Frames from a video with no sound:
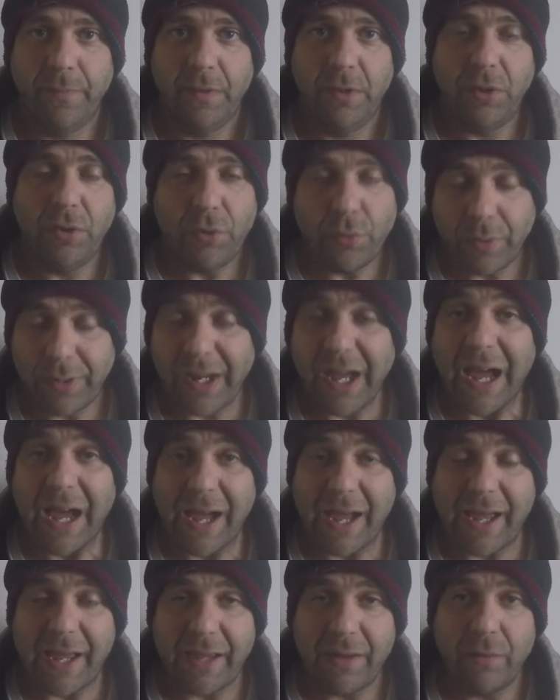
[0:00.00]
You and
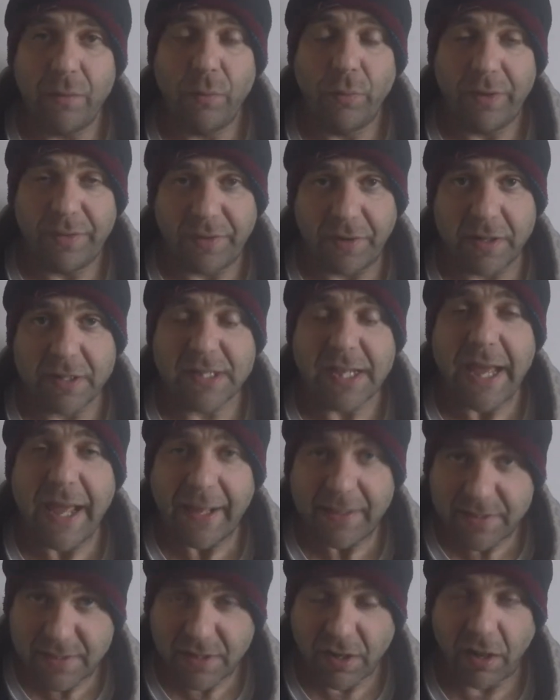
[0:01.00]
I, with our
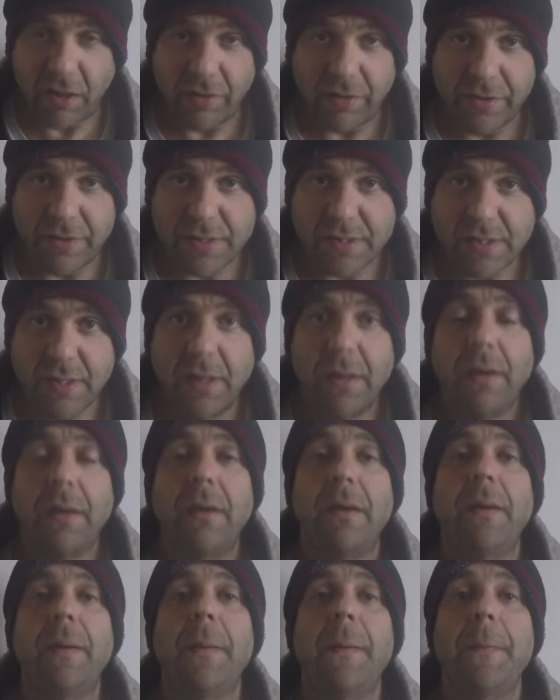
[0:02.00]
tax dollars,
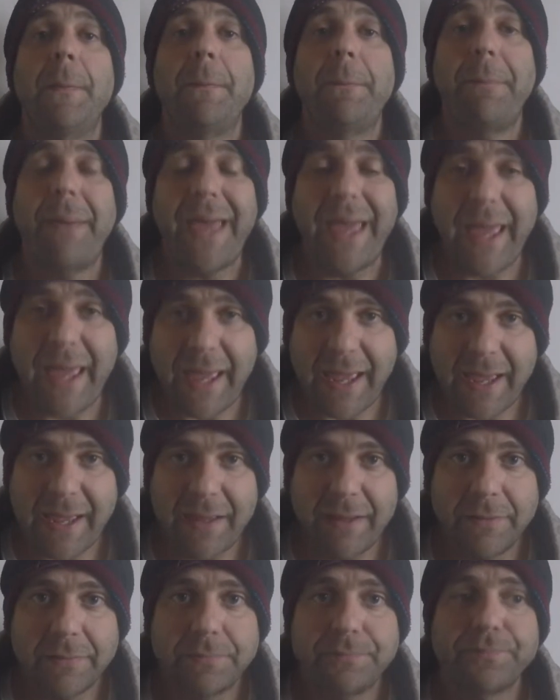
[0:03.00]

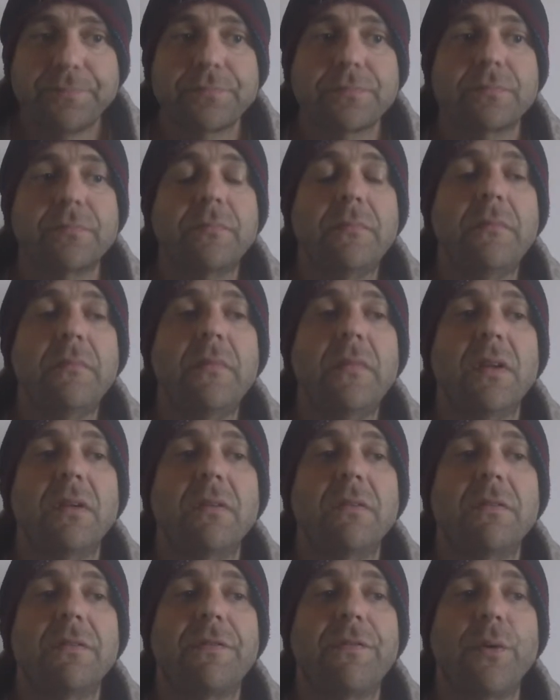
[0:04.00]
pay
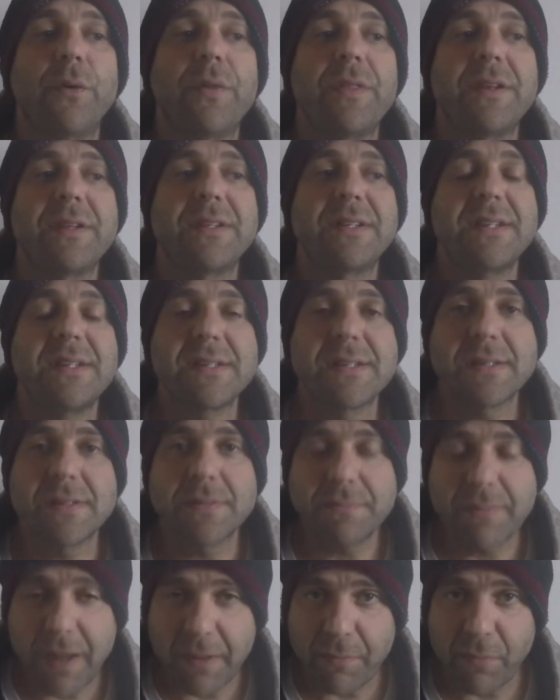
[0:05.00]
for the
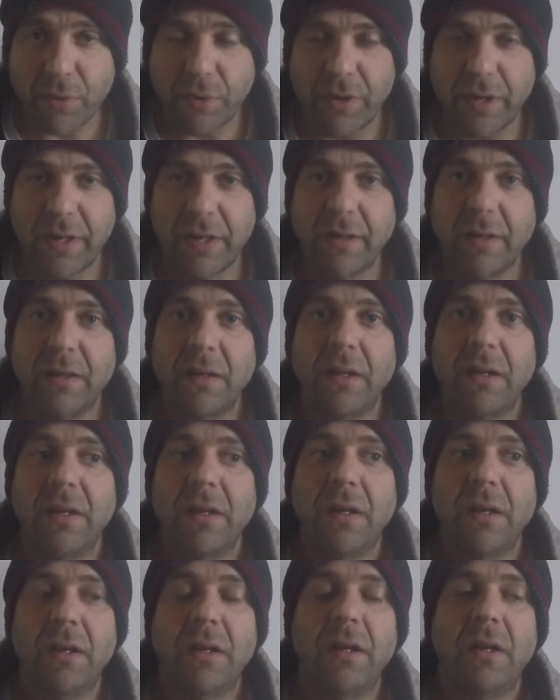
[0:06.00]
dismembering
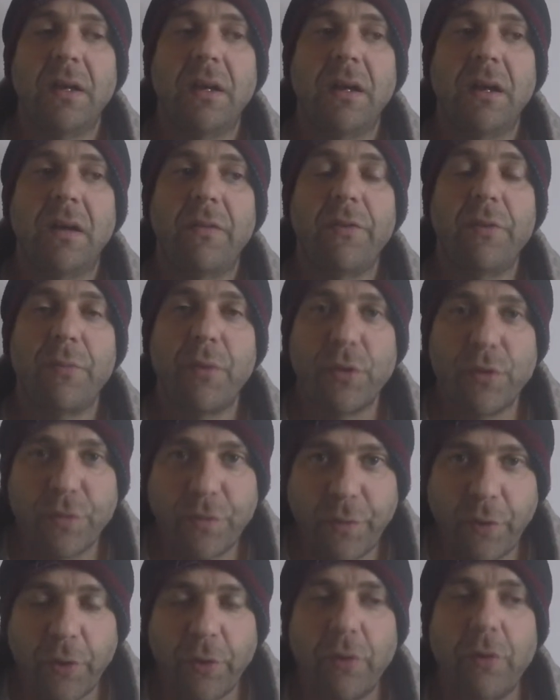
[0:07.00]
of the most
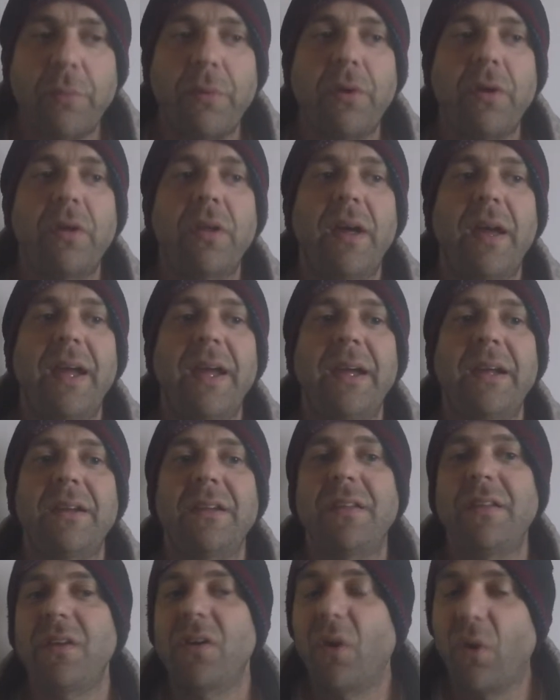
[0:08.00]
vulnerable
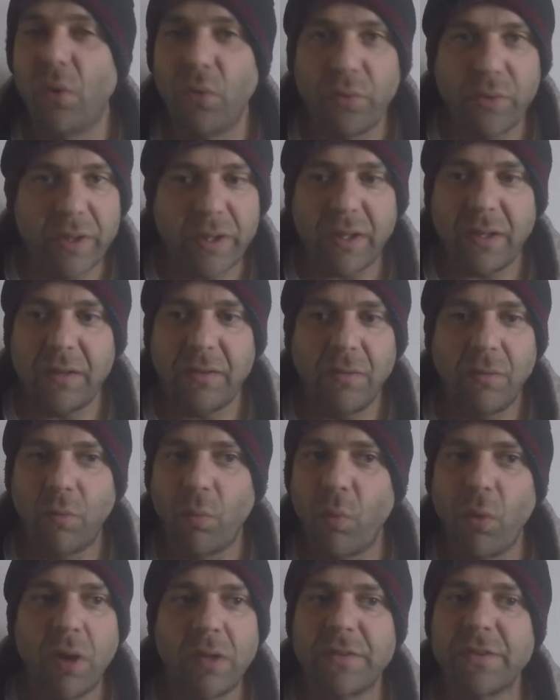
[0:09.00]
and the only
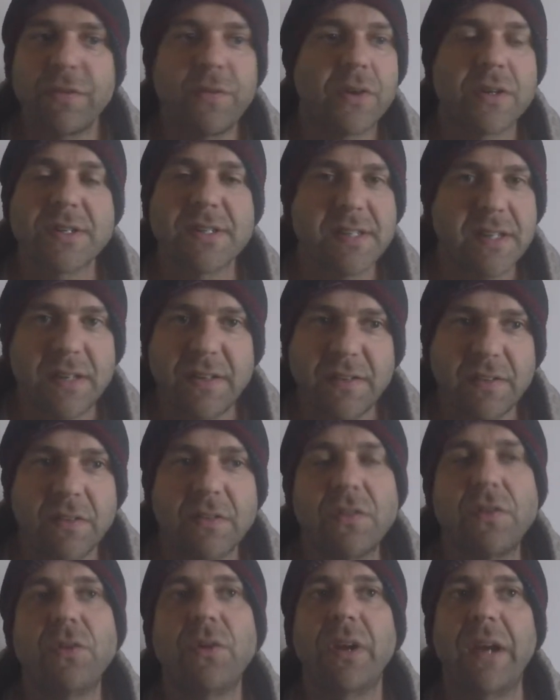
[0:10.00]
ones of our
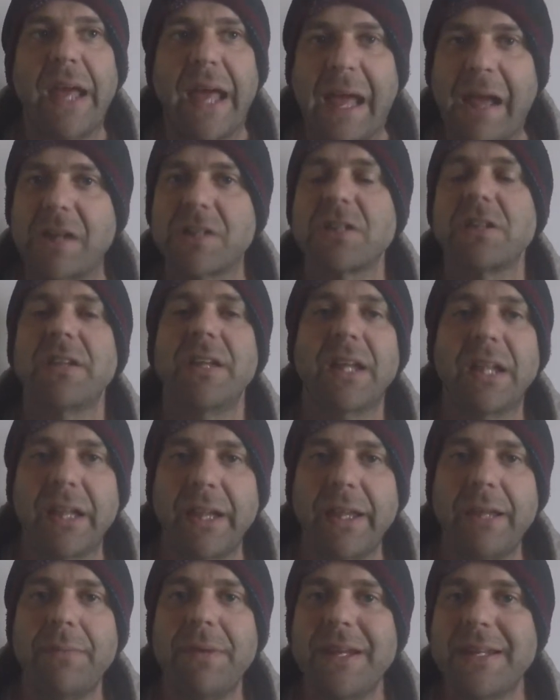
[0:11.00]
citizens who can actually
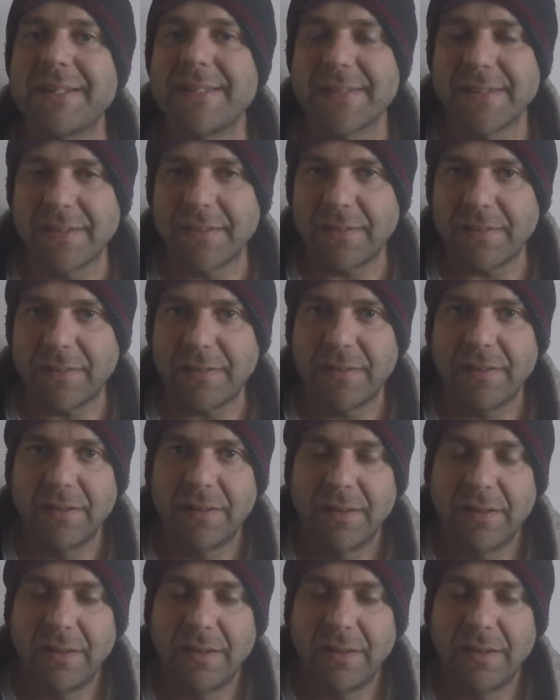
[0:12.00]
claim innocence.